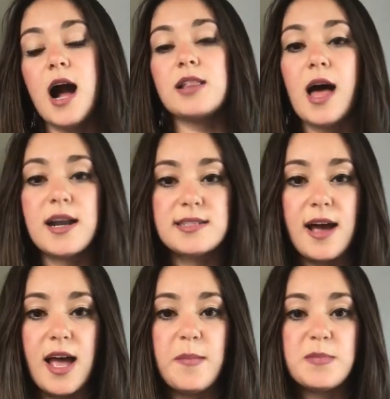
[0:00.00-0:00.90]
a lot of
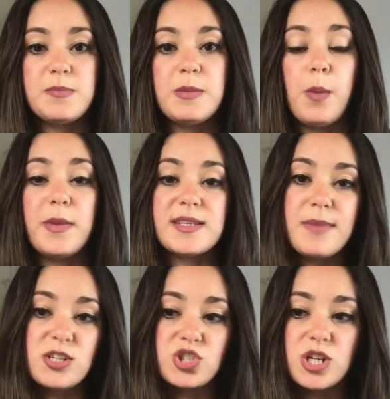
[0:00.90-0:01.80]
times people
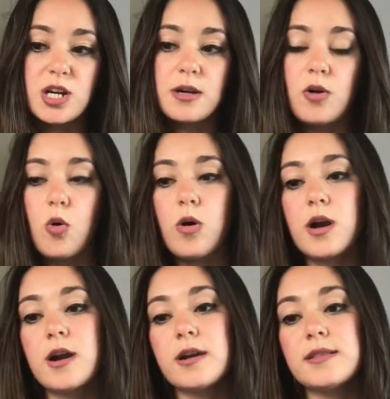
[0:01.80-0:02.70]
mismeasure,
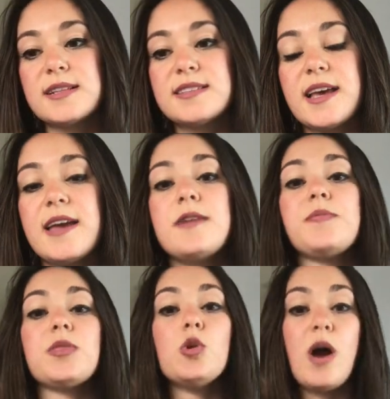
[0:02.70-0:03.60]
or let's
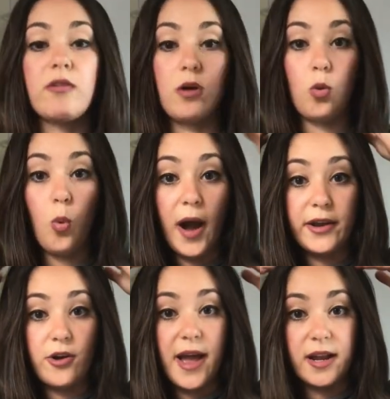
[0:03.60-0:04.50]
say you have a
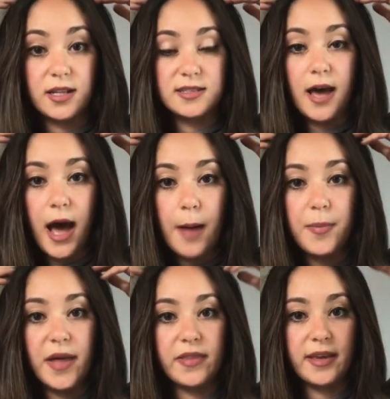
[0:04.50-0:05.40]
wider head on
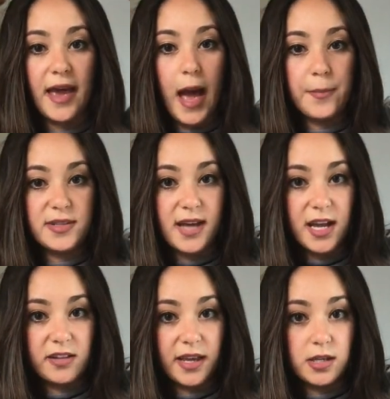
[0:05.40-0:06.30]
top and the cap is
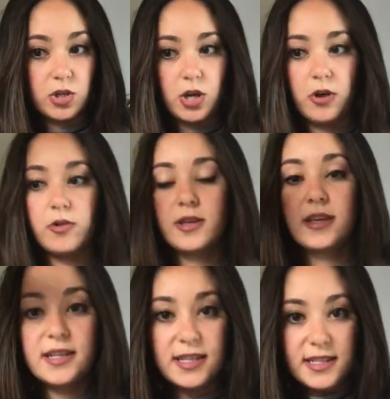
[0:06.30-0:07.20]
kind of like, you know,
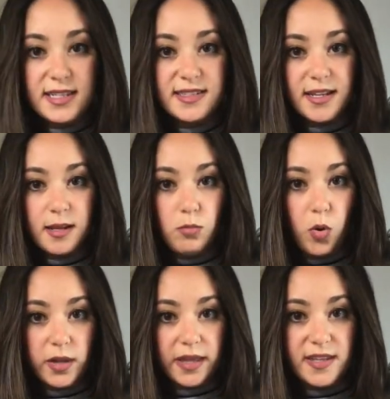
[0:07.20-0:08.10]
sitting
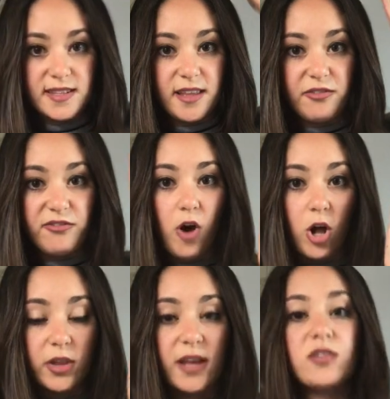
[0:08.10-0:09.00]
more like this and then
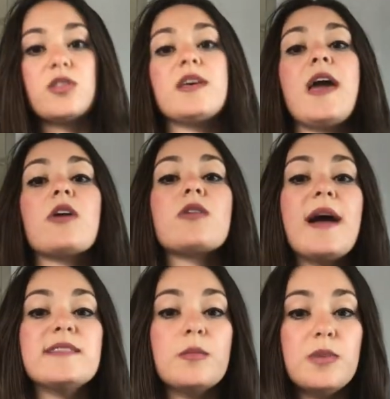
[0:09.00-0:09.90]
falling, so the hair
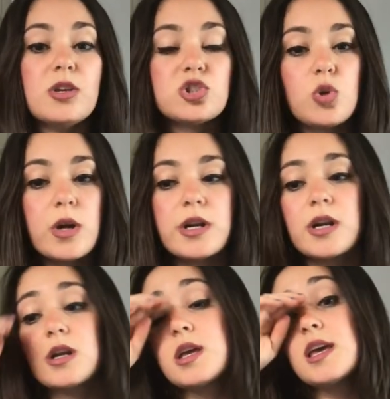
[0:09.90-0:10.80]
ends up being
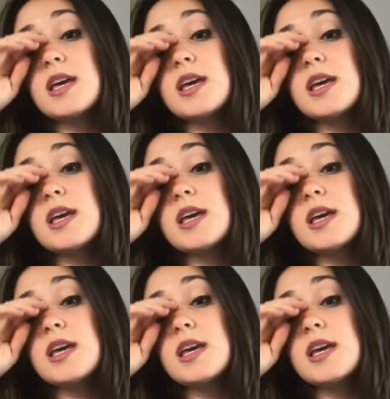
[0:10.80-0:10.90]
shorter.